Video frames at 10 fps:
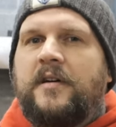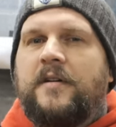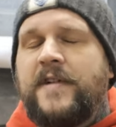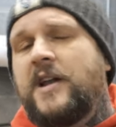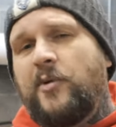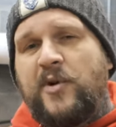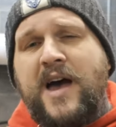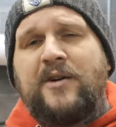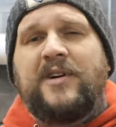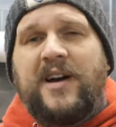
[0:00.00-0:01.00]
Available
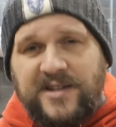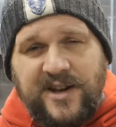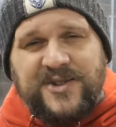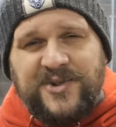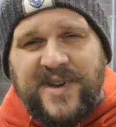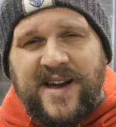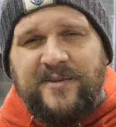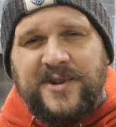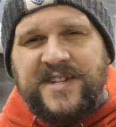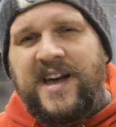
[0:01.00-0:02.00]
now at Castle
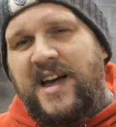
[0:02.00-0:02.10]
Cameras.